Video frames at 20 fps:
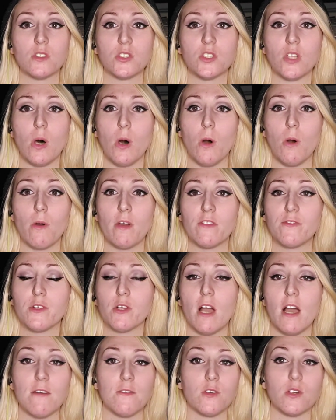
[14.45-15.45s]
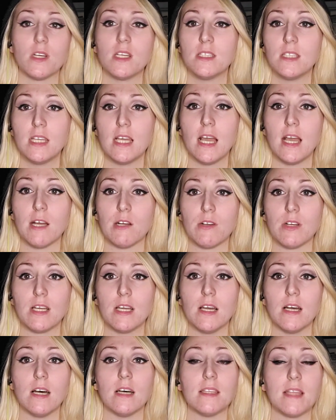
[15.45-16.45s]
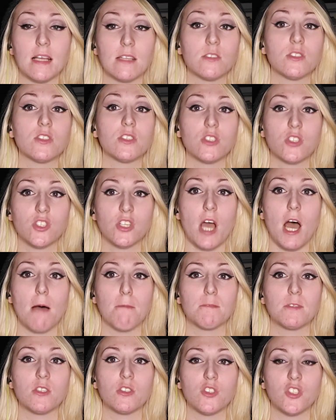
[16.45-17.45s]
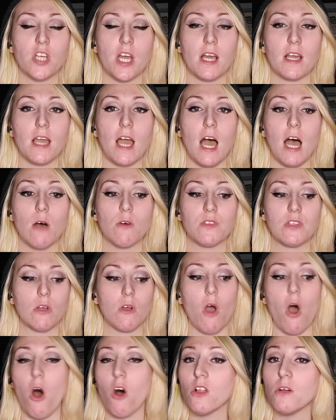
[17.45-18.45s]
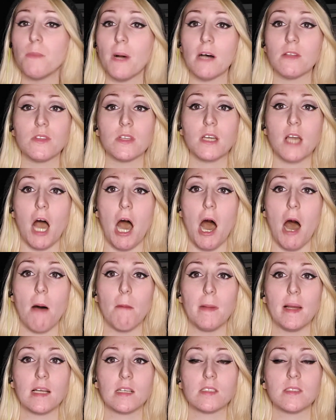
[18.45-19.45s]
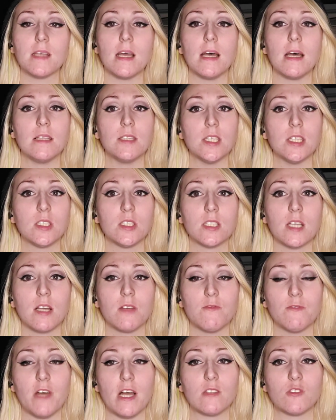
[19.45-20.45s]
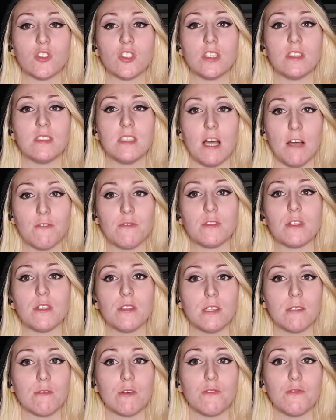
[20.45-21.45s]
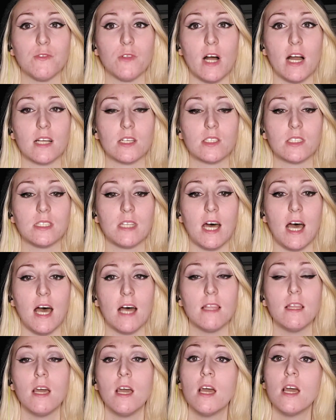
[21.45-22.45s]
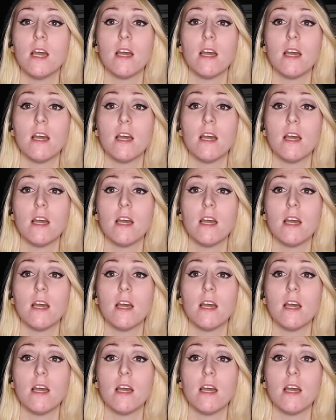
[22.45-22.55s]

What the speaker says: So if you're ever in the area, that's the shop to check out. They're all about the comics, and this convention definitely reflects that.